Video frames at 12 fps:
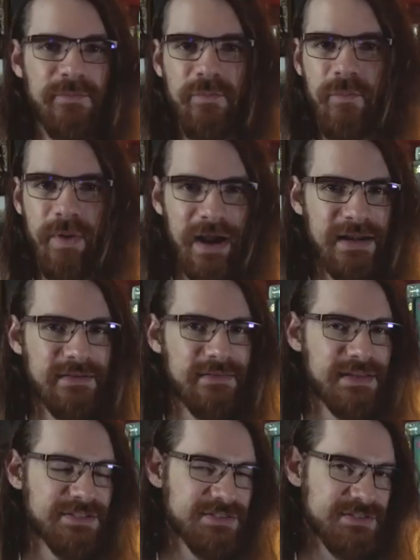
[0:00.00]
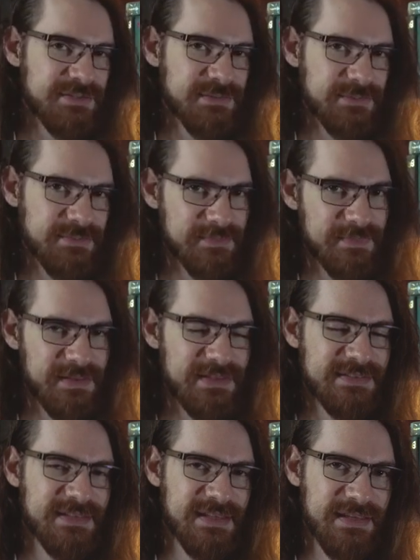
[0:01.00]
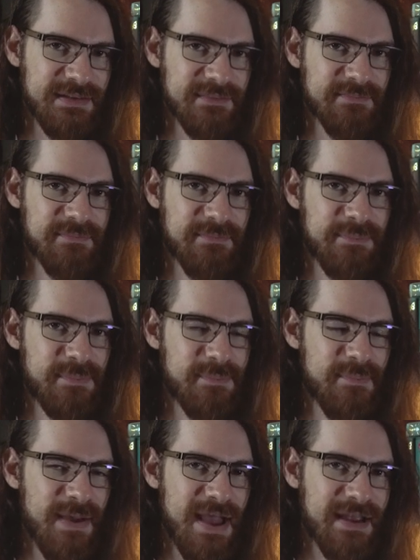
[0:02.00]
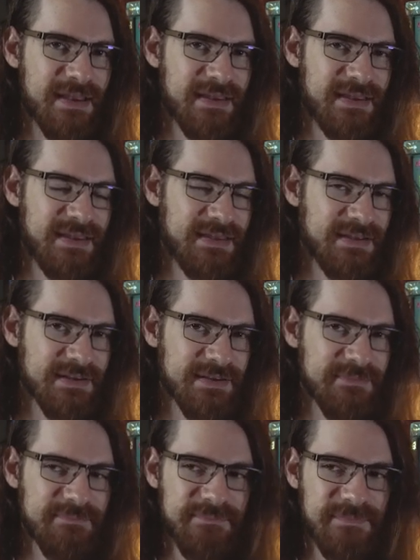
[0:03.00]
why didn't they just do this thing back here?